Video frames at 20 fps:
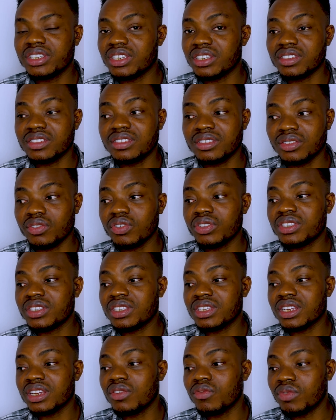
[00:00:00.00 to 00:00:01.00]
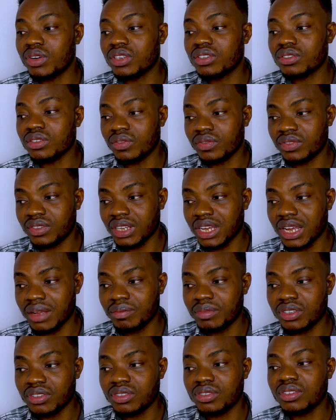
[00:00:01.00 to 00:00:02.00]
is not a waste of
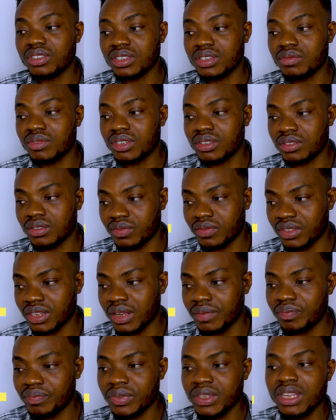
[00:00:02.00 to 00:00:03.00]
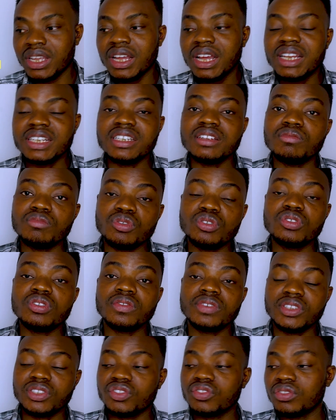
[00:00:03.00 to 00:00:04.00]
time. It's not a waste of time. And the mode
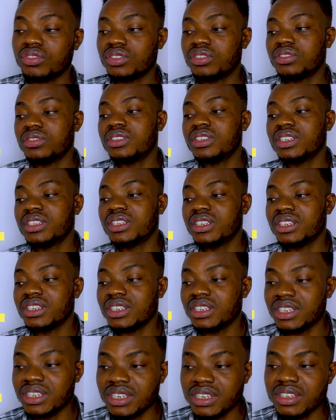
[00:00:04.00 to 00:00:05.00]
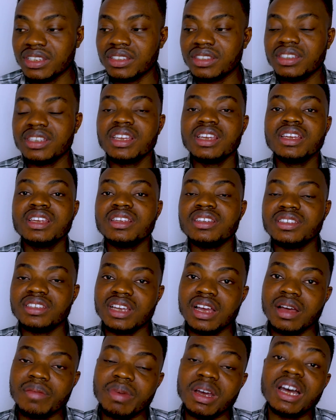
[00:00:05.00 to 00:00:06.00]
of instruction is
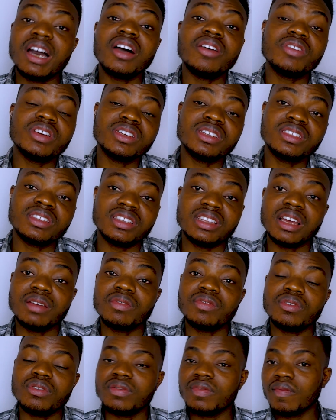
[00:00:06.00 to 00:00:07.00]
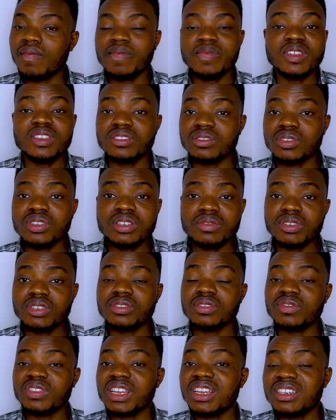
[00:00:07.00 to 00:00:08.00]
German. I already said that before. It's not a
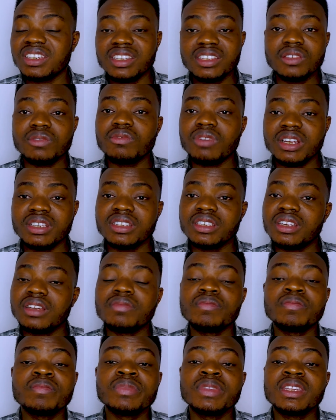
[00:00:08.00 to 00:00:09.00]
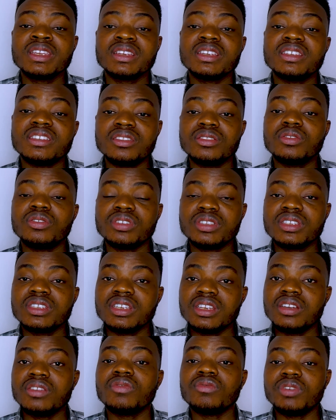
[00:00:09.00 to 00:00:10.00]
waste of time. This 1 year is not
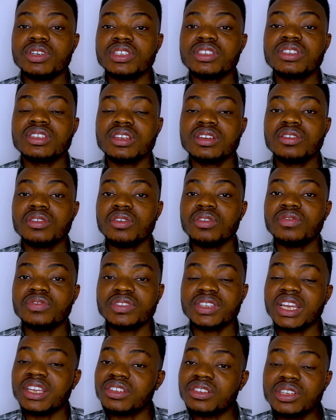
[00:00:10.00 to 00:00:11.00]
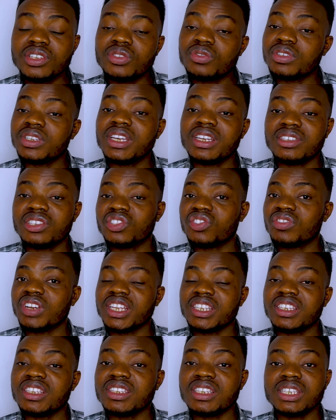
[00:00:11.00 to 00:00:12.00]
a waste of time. You need to get it
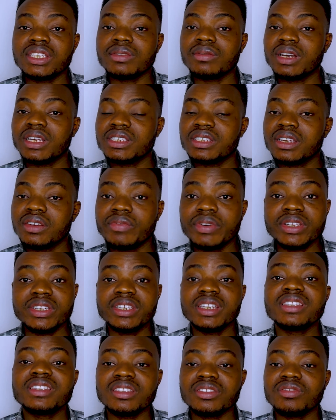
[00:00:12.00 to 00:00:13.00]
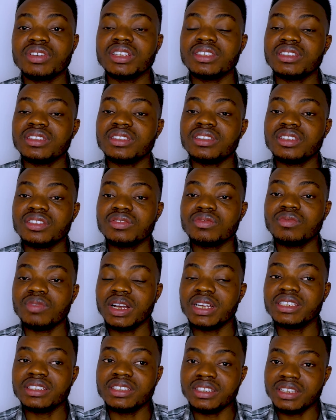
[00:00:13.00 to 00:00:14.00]
right in this 1 year. When you get it right in this
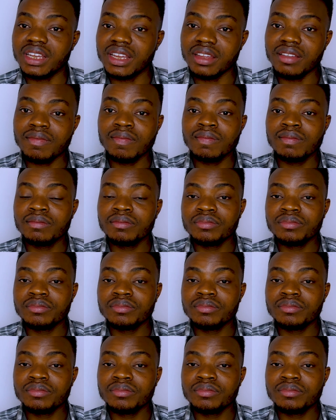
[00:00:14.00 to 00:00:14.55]
1 year,